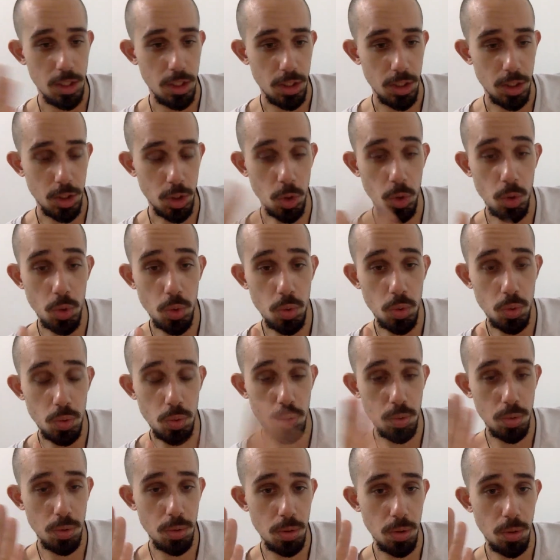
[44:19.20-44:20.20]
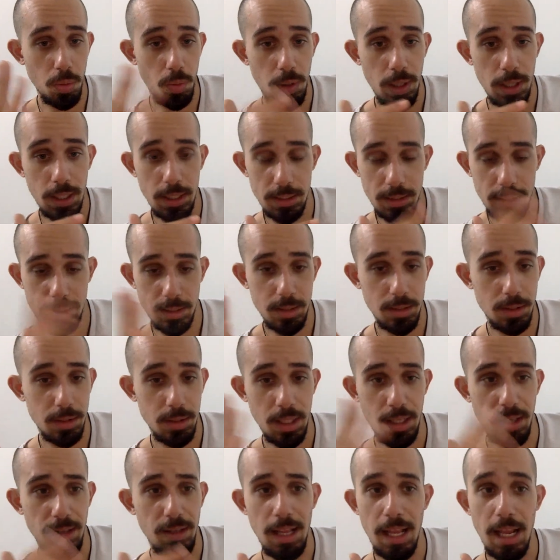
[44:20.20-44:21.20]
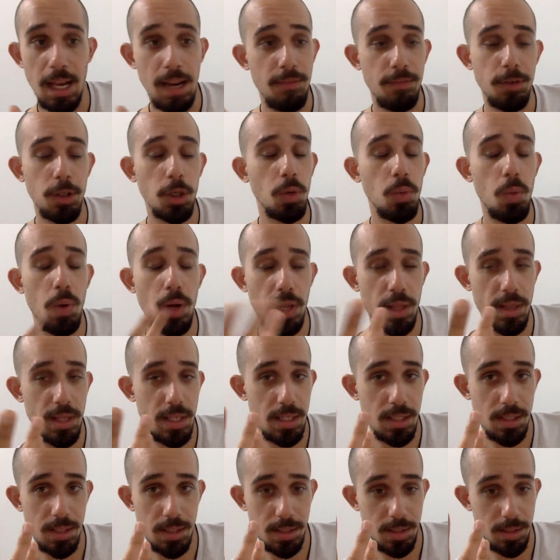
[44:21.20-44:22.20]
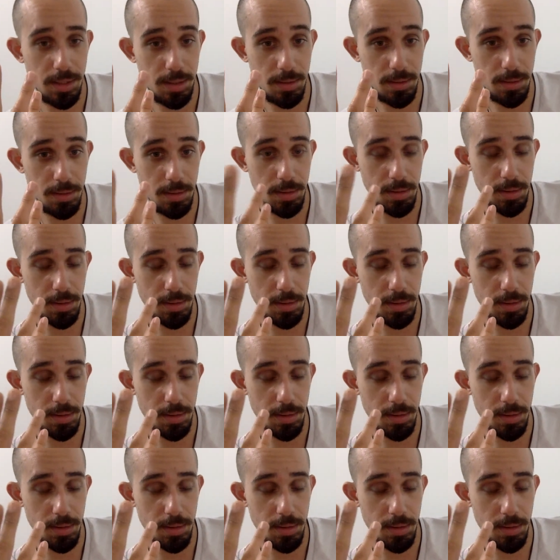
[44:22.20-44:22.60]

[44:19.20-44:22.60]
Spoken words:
you want to, and if you're one of these